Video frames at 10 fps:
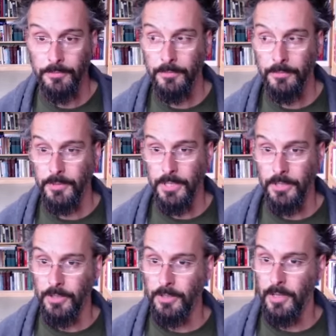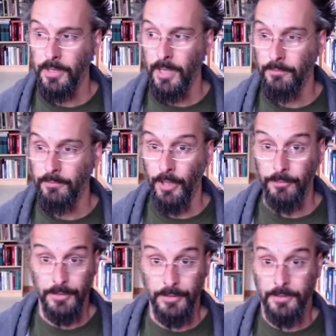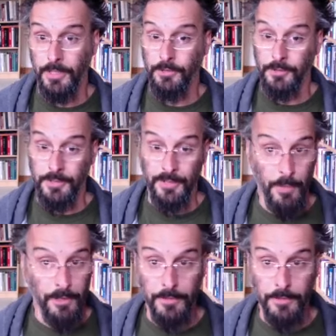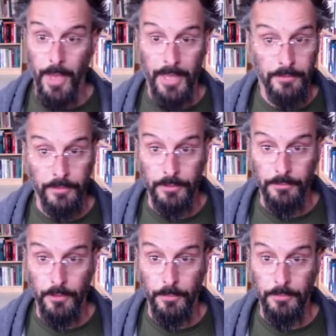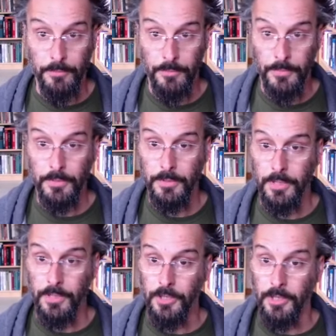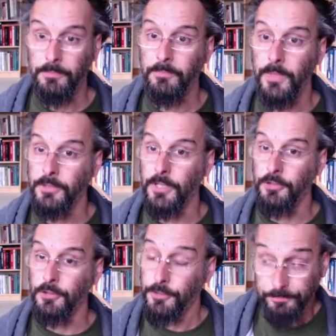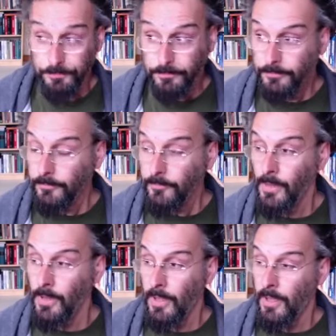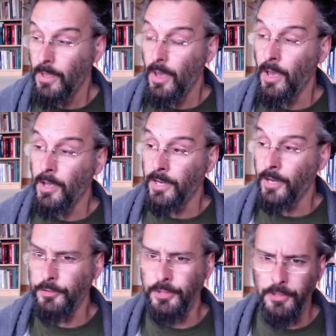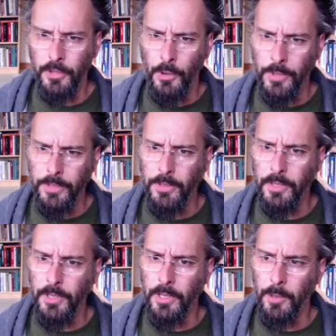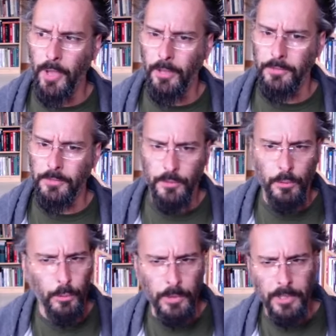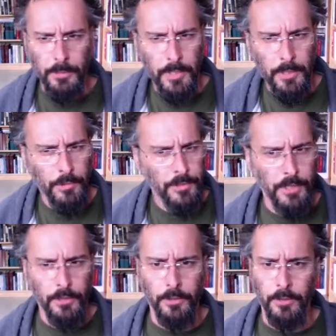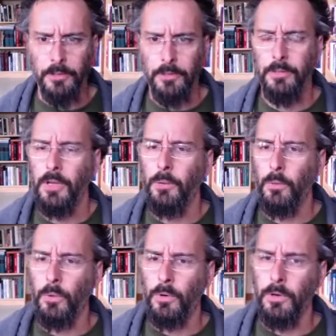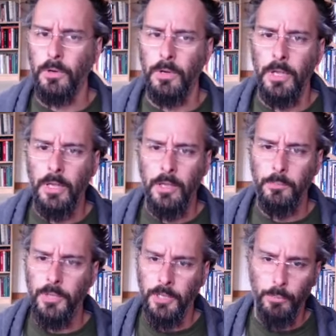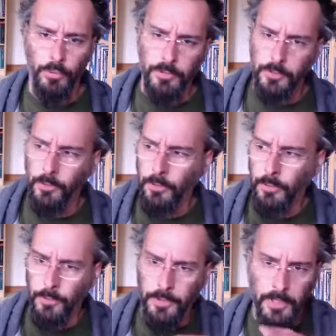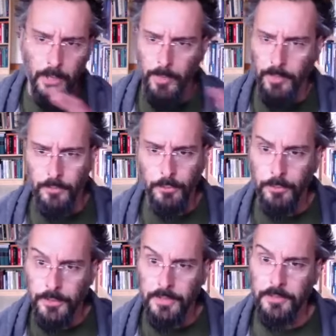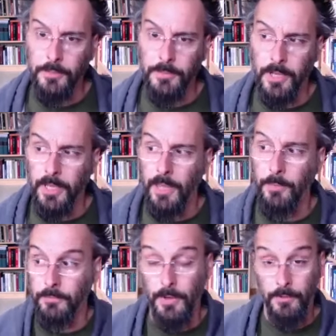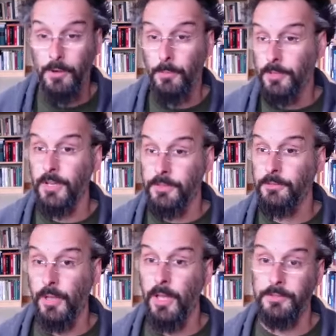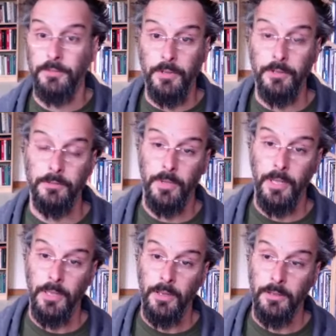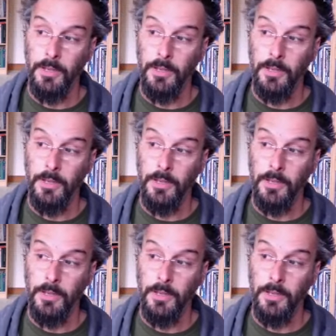teaching and have loved teachers. I've benefited massively from teaching and teachers. And I also didn't go in thinking about schooling in particular or being a principal or thinking about school systems. I came in very, very much as a philosopher and